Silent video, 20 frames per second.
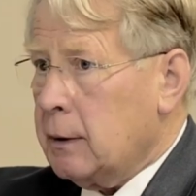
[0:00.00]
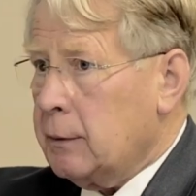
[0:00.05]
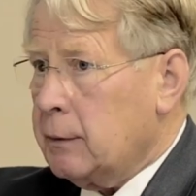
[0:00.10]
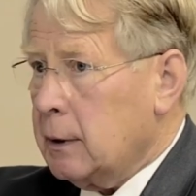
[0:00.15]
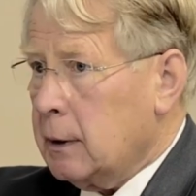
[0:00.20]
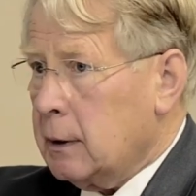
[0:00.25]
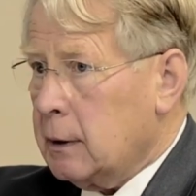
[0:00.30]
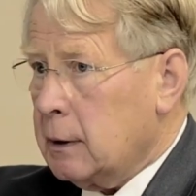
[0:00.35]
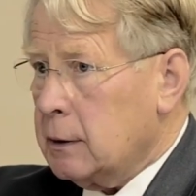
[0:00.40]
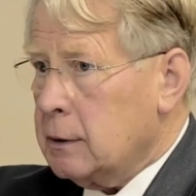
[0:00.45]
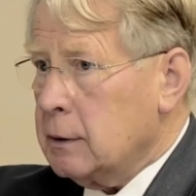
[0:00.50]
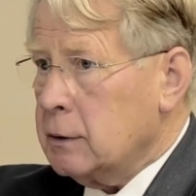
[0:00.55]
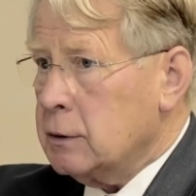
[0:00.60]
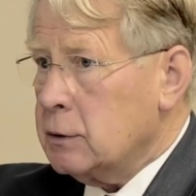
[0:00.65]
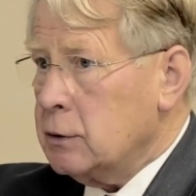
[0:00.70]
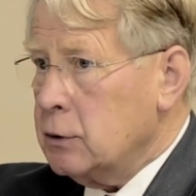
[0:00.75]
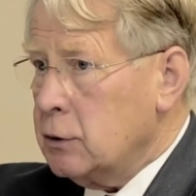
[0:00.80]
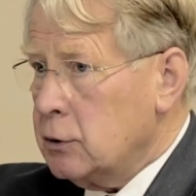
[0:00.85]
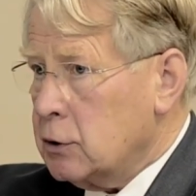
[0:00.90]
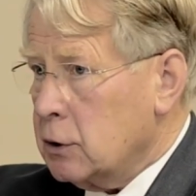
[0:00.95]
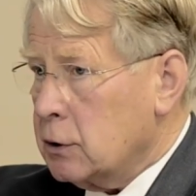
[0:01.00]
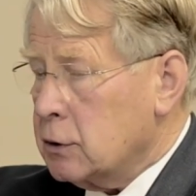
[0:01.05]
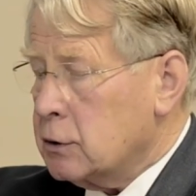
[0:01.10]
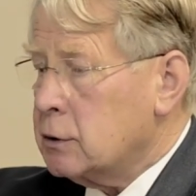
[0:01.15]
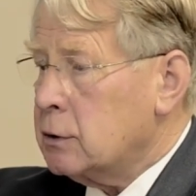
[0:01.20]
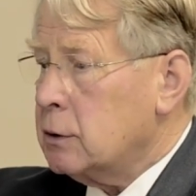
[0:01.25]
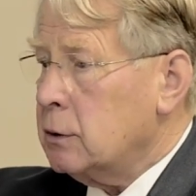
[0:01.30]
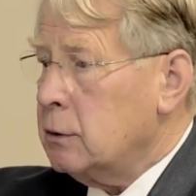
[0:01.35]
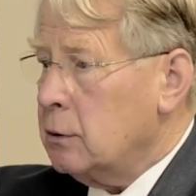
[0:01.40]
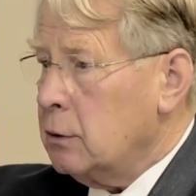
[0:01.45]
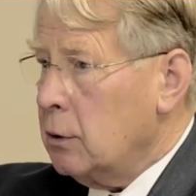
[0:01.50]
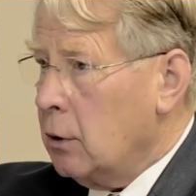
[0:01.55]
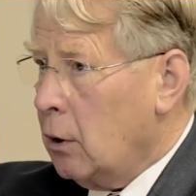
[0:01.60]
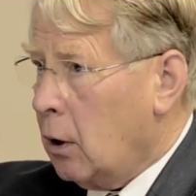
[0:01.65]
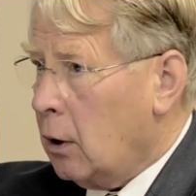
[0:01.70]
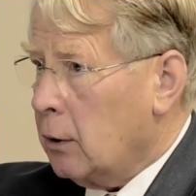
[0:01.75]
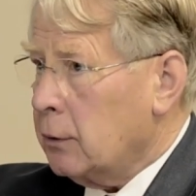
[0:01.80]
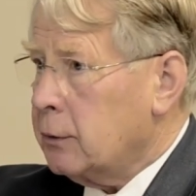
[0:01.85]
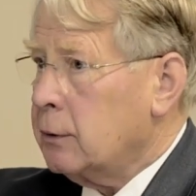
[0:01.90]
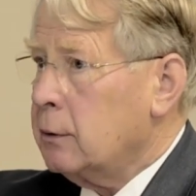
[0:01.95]
I think it is just
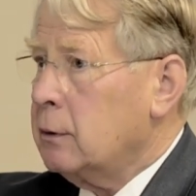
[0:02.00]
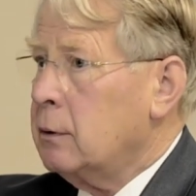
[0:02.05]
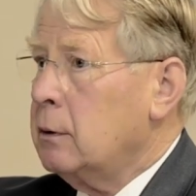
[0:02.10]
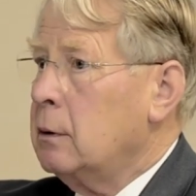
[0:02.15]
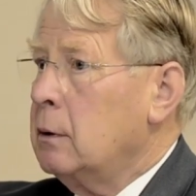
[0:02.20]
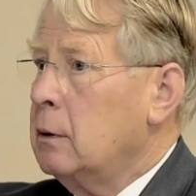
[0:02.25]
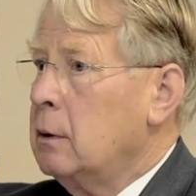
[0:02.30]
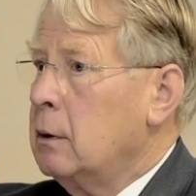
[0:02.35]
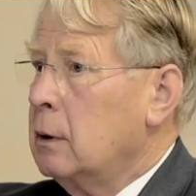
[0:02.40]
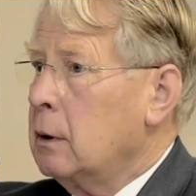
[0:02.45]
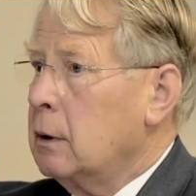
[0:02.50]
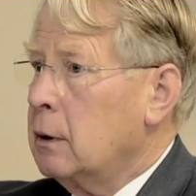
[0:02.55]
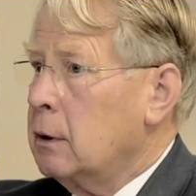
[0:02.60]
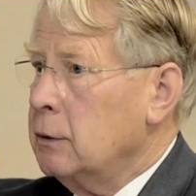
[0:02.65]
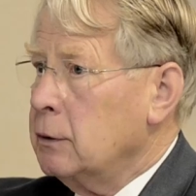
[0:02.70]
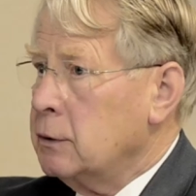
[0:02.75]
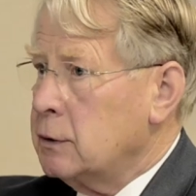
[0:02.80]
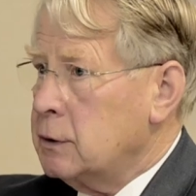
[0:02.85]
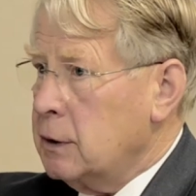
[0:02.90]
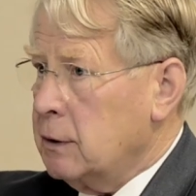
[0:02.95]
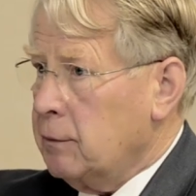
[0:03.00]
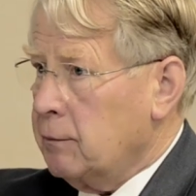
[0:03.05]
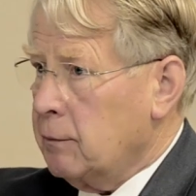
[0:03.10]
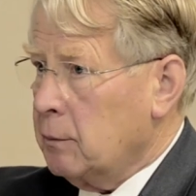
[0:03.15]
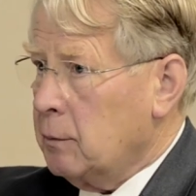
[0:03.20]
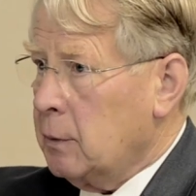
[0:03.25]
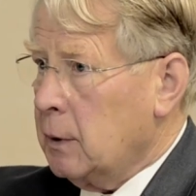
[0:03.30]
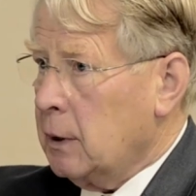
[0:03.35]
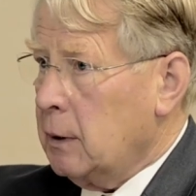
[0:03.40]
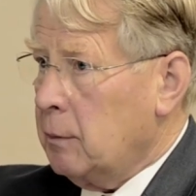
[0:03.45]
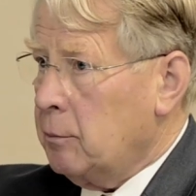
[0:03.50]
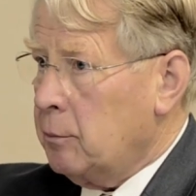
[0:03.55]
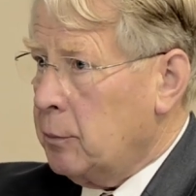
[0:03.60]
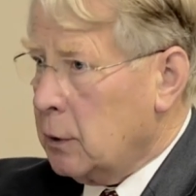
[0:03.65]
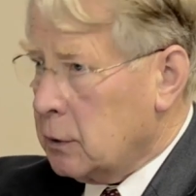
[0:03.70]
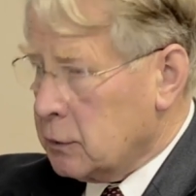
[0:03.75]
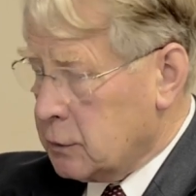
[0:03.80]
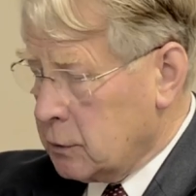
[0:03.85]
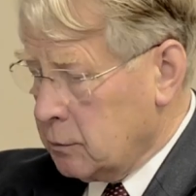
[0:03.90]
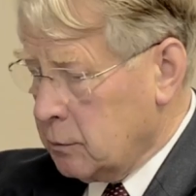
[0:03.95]
not conceivably
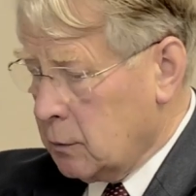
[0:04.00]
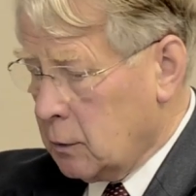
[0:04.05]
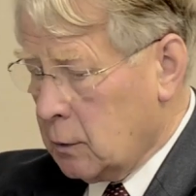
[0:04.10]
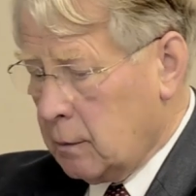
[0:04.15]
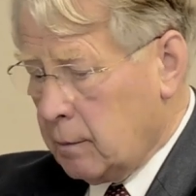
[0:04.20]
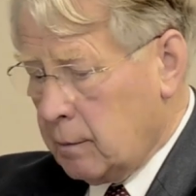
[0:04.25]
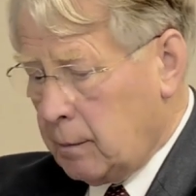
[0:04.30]
possible.